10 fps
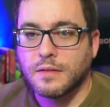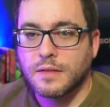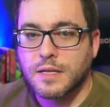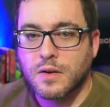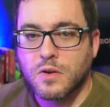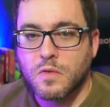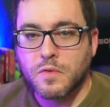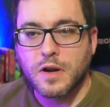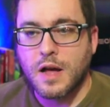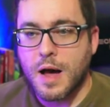let's head on
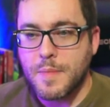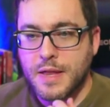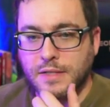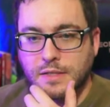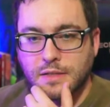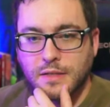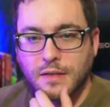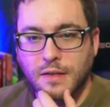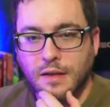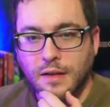over to comments.
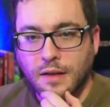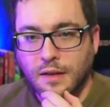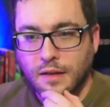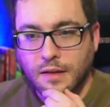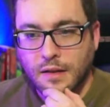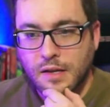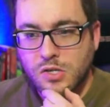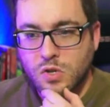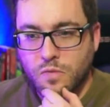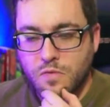
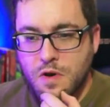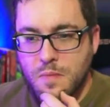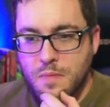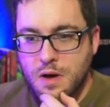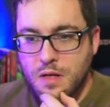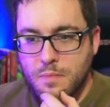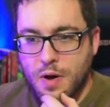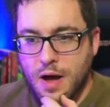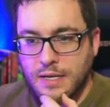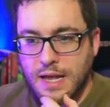So from
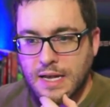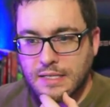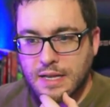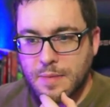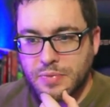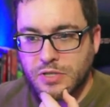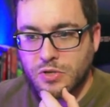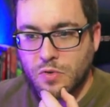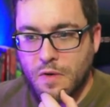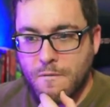podcast
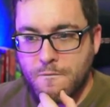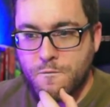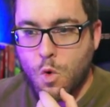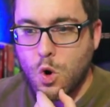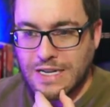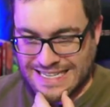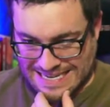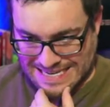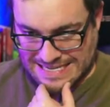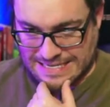episode
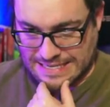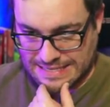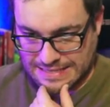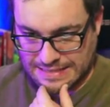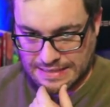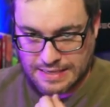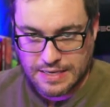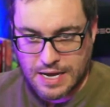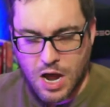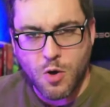14,
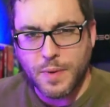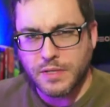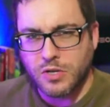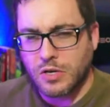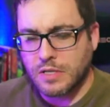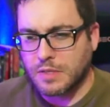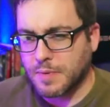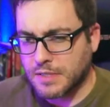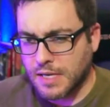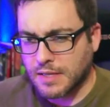I hope I started this
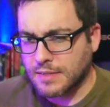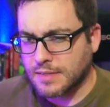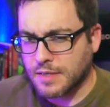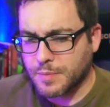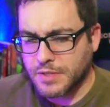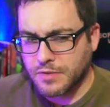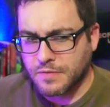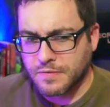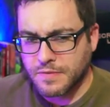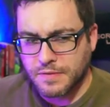by saying this is episode
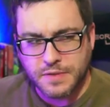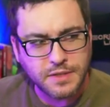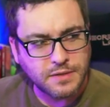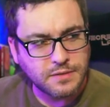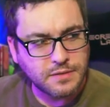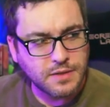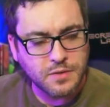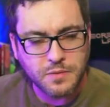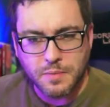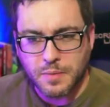15. I
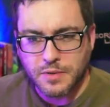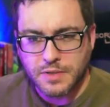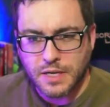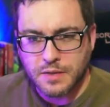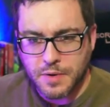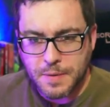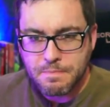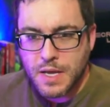don't remember exactly, but